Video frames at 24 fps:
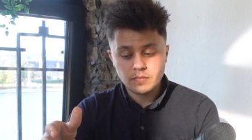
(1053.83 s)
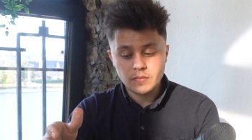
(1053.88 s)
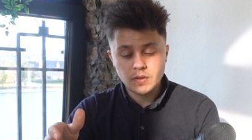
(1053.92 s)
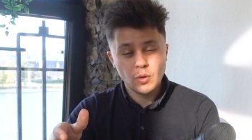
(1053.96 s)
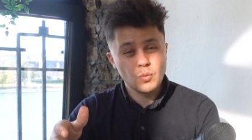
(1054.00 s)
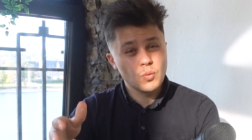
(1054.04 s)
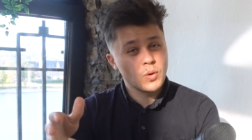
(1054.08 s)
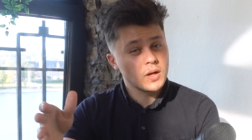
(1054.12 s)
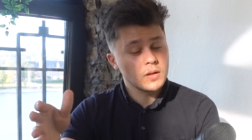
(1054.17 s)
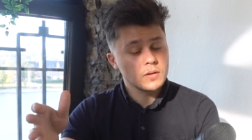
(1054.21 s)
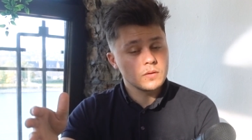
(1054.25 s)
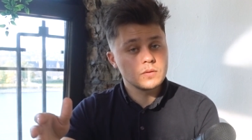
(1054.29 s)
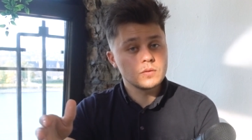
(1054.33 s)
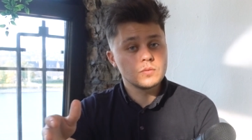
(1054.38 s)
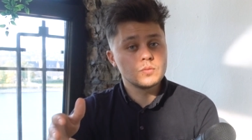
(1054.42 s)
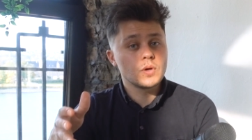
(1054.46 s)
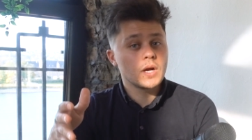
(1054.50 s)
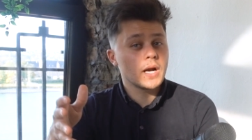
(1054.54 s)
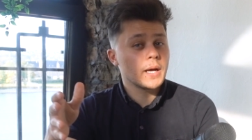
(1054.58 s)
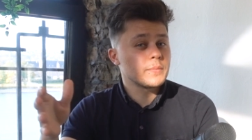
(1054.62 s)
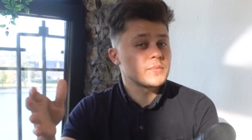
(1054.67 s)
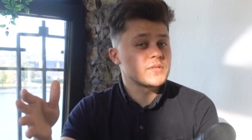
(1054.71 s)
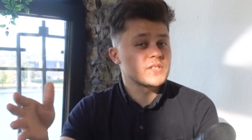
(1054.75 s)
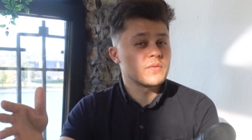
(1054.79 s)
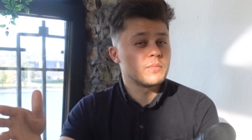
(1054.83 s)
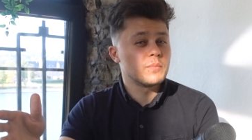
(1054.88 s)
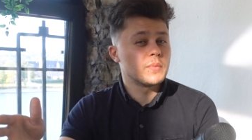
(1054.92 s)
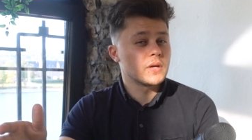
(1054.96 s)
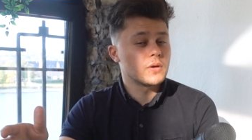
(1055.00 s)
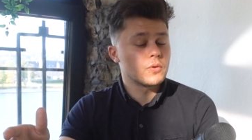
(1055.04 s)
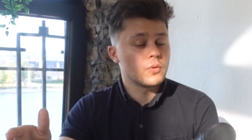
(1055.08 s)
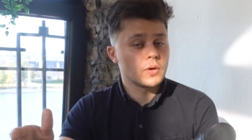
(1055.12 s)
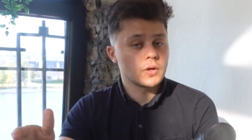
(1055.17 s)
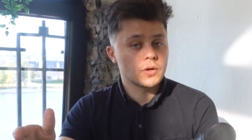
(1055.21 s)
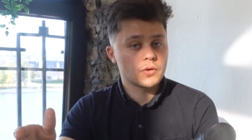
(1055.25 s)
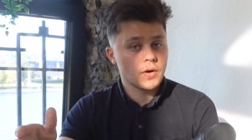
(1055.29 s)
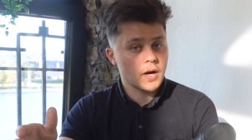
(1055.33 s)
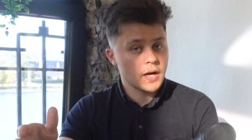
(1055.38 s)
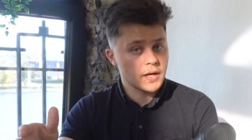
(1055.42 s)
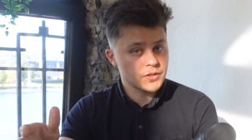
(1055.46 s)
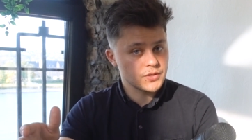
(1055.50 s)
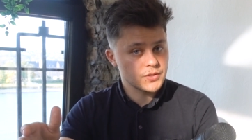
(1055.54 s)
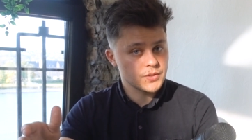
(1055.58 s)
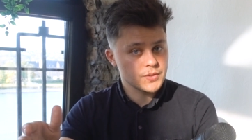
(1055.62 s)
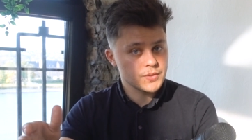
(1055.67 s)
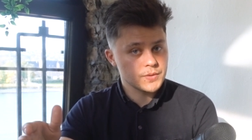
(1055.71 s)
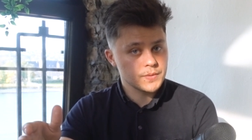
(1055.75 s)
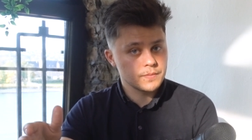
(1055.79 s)
Well, what happens if Bitcoin
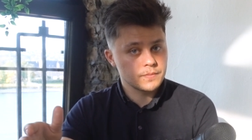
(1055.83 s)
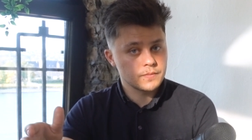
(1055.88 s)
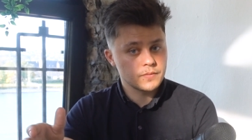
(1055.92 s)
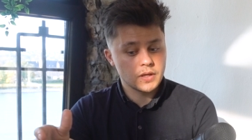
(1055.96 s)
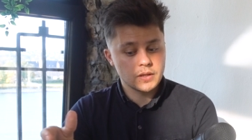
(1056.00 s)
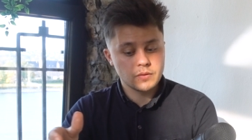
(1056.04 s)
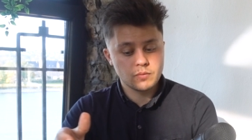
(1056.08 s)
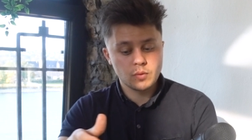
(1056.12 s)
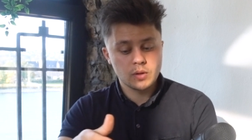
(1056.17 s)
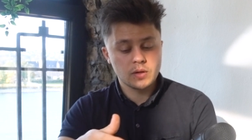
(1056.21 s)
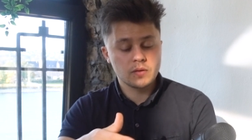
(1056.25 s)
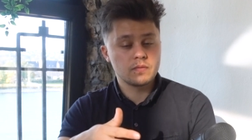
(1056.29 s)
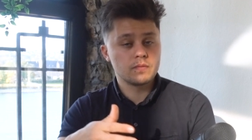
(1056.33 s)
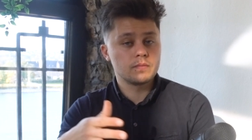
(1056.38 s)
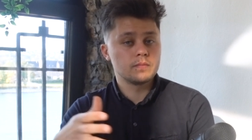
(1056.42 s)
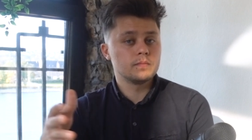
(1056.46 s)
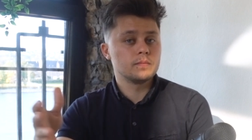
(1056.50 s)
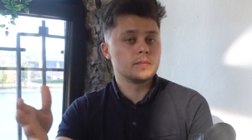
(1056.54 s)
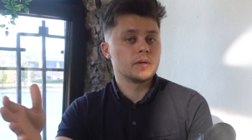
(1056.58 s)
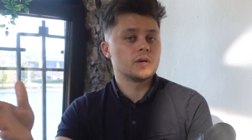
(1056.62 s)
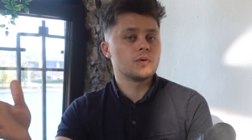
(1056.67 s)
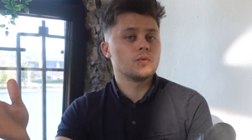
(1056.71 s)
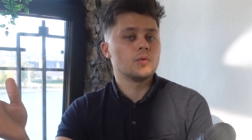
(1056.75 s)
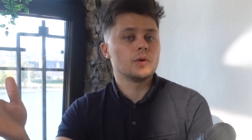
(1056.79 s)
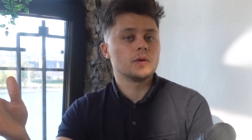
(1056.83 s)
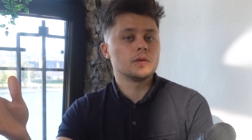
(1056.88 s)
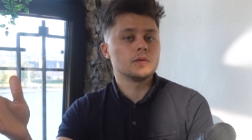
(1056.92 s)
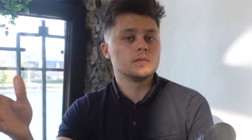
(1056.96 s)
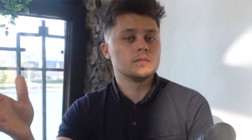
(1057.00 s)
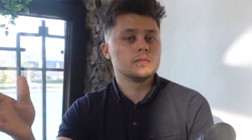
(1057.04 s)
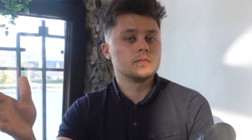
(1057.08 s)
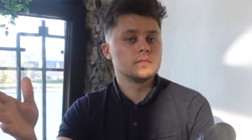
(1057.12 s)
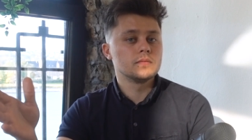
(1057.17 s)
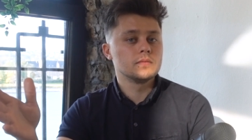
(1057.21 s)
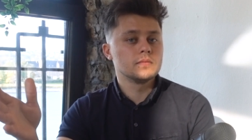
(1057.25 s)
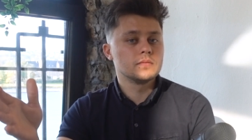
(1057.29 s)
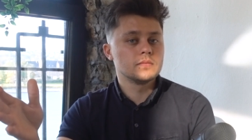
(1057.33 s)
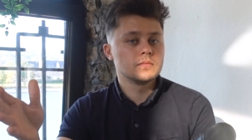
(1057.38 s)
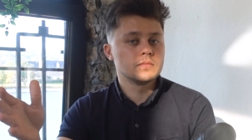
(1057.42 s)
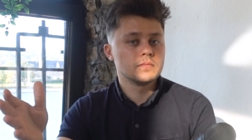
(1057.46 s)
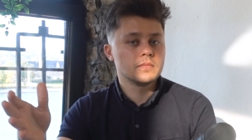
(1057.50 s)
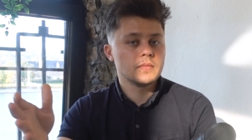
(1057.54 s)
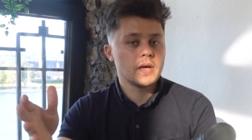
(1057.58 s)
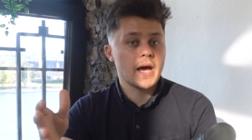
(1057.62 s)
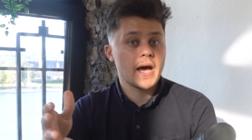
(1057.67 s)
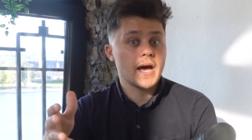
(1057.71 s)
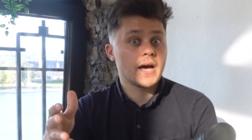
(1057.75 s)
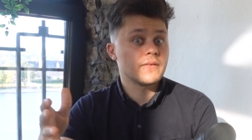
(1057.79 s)
crashes, right? What if Bitcoin
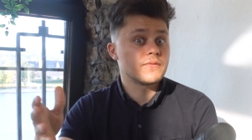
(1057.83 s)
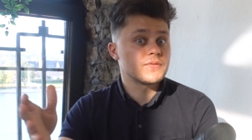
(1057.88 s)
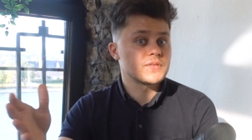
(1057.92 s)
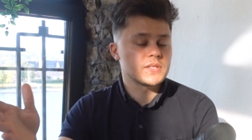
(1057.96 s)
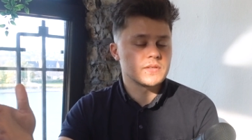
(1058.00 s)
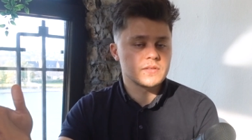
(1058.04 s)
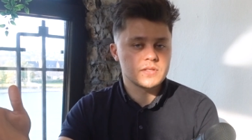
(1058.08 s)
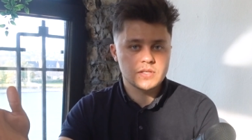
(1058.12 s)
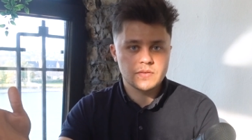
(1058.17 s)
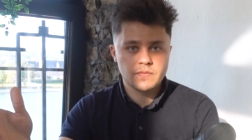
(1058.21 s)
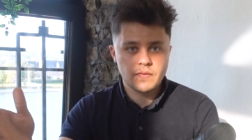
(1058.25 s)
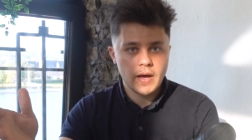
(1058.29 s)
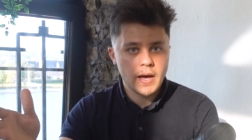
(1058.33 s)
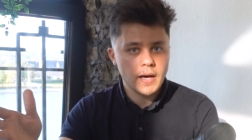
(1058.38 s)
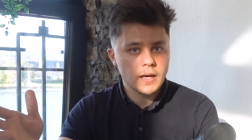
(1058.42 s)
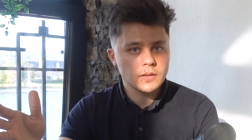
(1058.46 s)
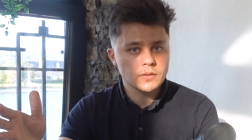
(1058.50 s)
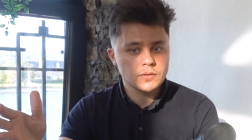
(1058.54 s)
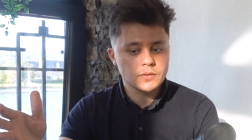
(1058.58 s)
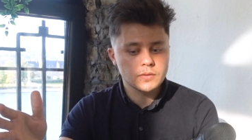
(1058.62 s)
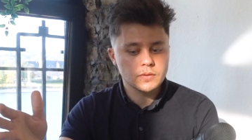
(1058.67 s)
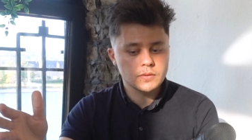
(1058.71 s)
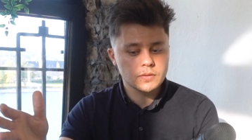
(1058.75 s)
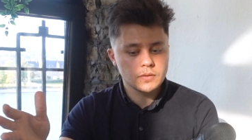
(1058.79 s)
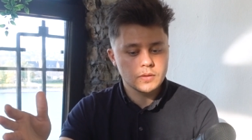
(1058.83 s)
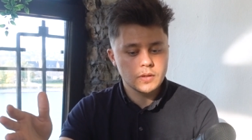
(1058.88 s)
halves its value?